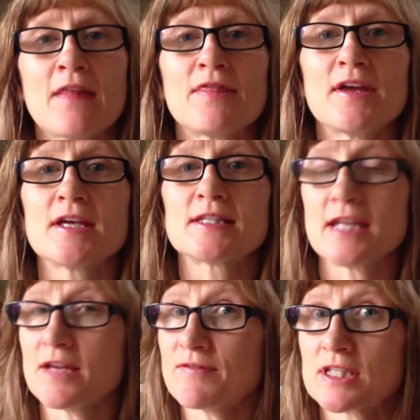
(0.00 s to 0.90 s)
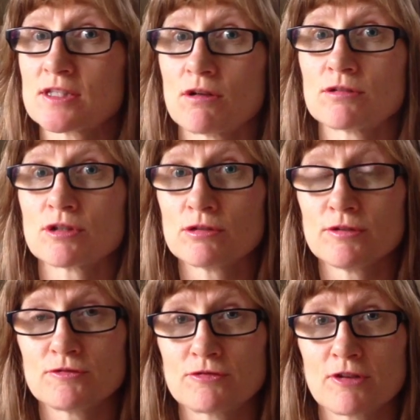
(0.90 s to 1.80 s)
There's an emphasis on
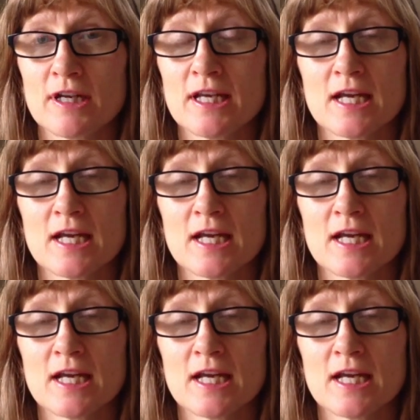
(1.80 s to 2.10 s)
gluten-free